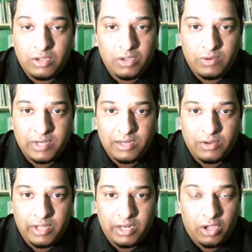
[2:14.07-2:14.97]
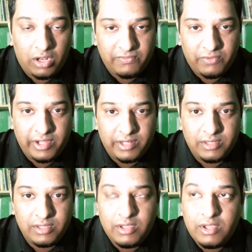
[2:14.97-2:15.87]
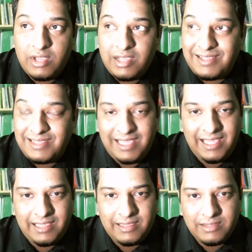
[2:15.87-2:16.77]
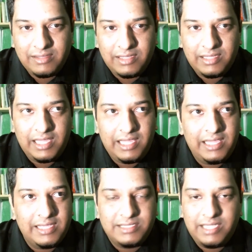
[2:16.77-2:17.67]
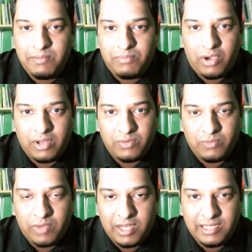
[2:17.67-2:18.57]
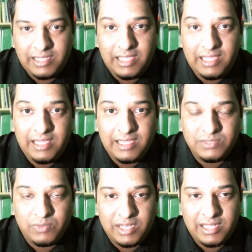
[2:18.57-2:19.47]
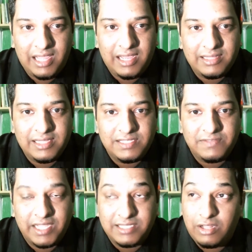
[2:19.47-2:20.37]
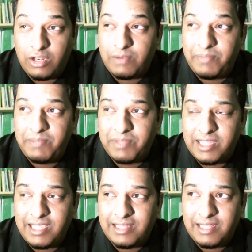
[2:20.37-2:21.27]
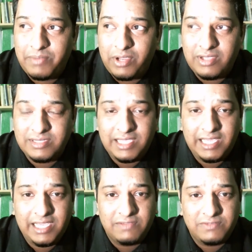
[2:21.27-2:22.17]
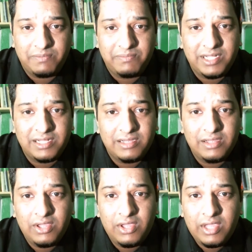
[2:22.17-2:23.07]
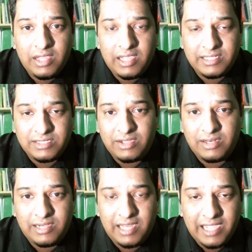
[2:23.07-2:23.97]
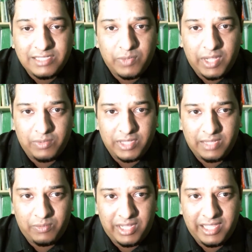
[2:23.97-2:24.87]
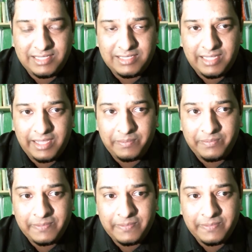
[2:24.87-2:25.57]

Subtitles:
coconut oil, olive oil, ghee. Ghee is the important one. Ghee is one of the healthiest fats. Now, a lot of people think that because ghee comes from milk, it's not going to react well with them. Well, here's the thing.